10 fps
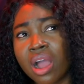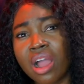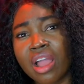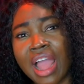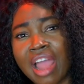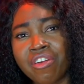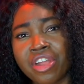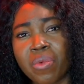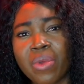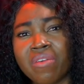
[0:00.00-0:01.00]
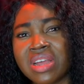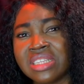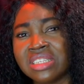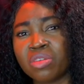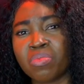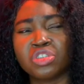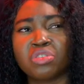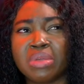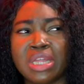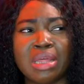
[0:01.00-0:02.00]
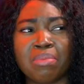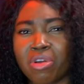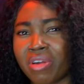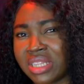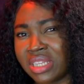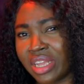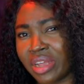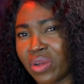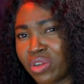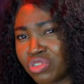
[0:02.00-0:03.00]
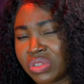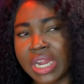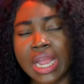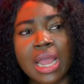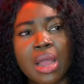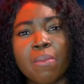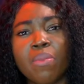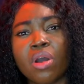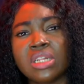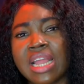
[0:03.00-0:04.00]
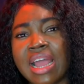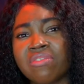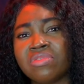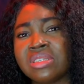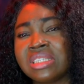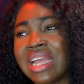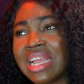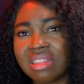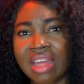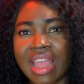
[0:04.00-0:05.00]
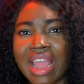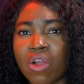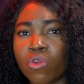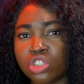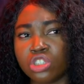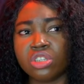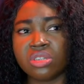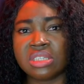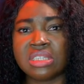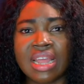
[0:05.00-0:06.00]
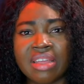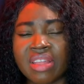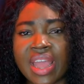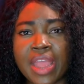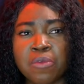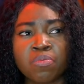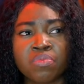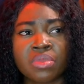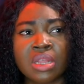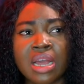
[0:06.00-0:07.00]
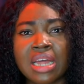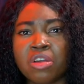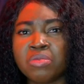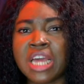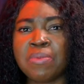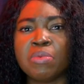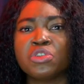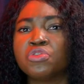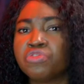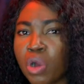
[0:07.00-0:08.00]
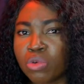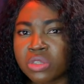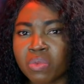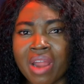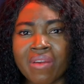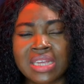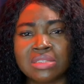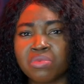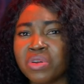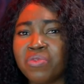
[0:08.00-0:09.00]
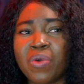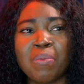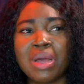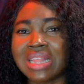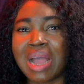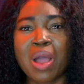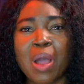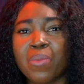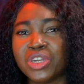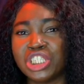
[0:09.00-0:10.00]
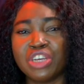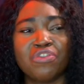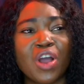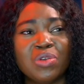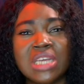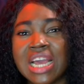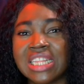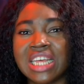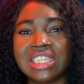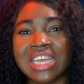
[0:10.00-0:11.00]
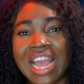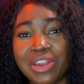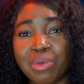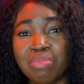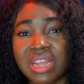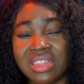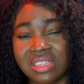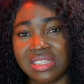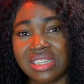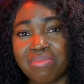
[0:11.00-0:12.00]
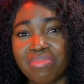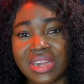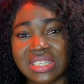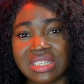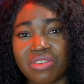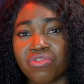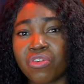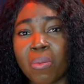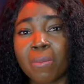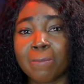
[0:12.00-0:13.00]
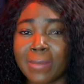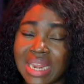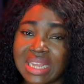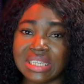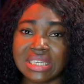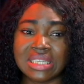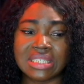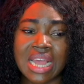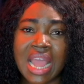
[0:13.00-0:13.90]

hierarchy, whereas it's supposed to be a democratic country, but they have stayed there and continue to stay there, and they will tell people to vote, whereas no matter how much they vote, they still end up being the same president for many years.